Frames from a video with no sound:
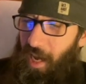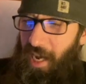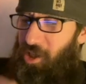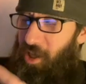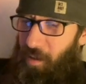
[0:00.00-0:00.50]

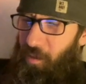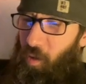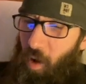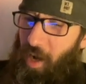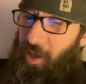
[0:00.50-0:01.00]
actually I'm going to
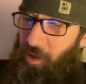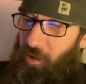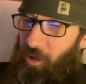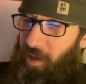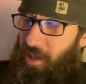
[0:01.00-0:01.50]
walk you
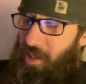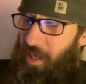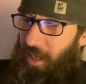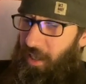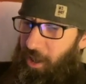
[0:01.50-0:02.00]
through it in a
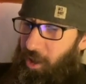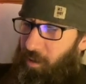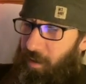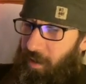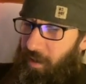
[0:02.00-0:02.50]
second here,
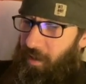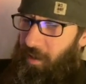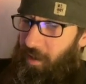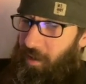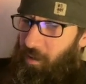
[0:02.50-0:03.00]
but
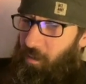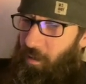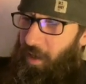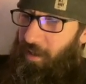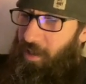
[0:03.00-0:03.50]

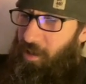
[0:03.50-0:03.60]
we'll let